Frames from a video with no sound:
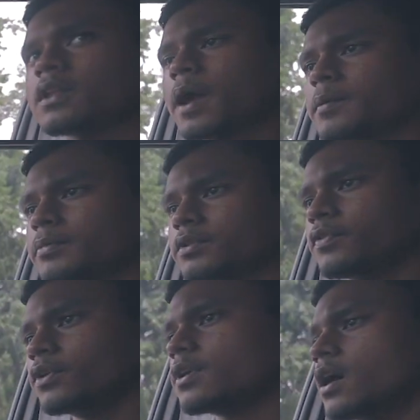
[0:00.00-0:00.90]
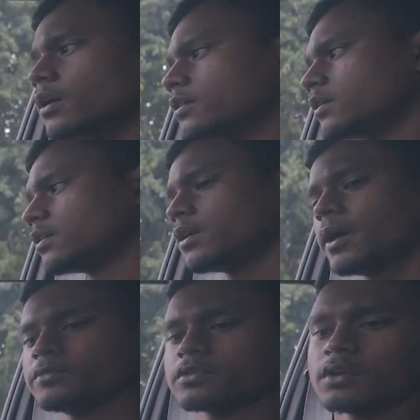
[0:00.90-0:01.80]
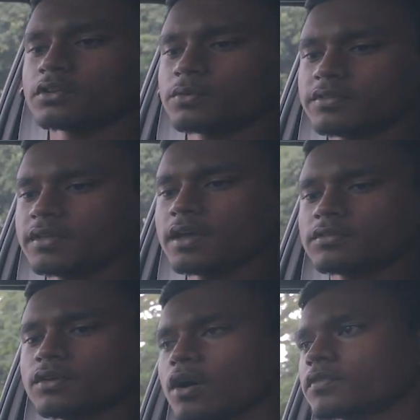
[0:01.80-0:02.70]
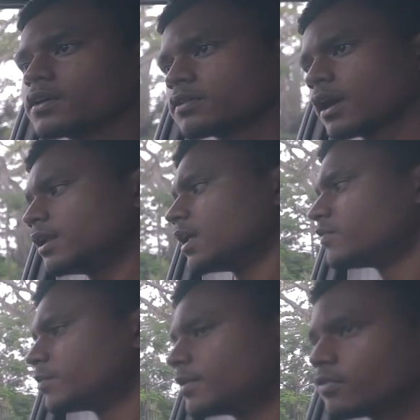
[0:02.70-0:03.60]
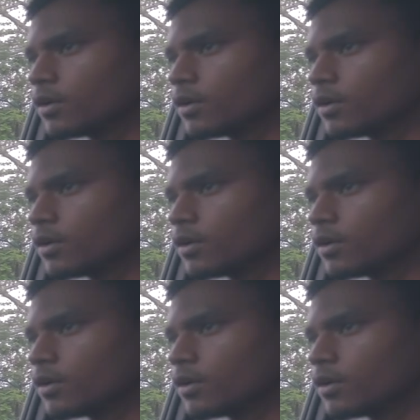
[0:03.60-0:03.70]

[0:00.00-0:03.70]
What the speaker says: Time to put the foot down. I'm just going to switch the AC off because I need every bit of